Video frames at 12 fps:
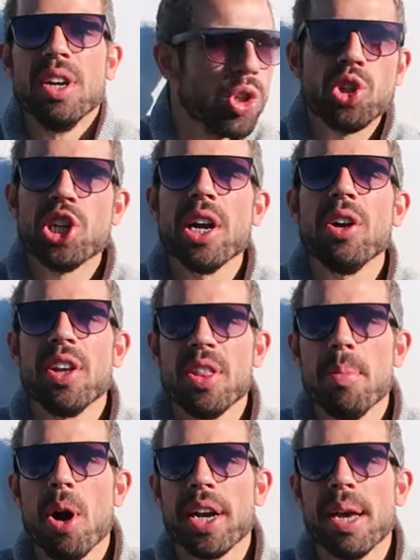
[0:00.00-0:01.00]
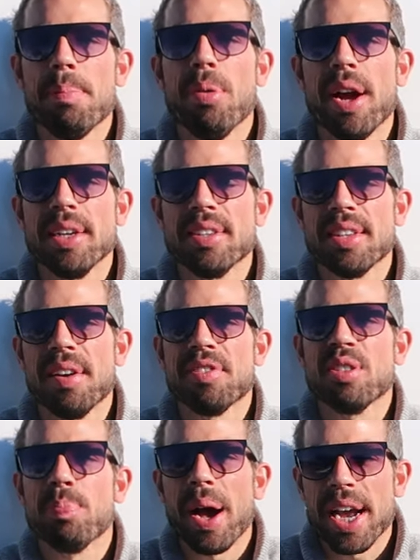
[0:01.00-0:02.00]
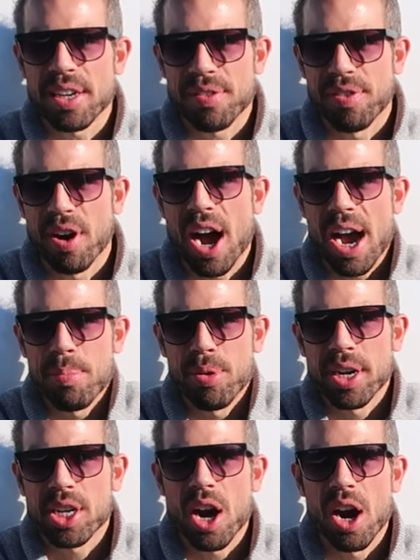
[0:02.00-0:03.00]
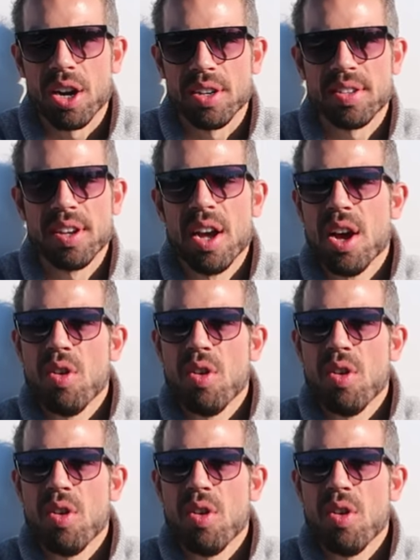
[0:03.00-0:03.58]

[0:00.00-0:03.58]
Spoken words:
So generally in the market, prices have spiked for hybrid cars,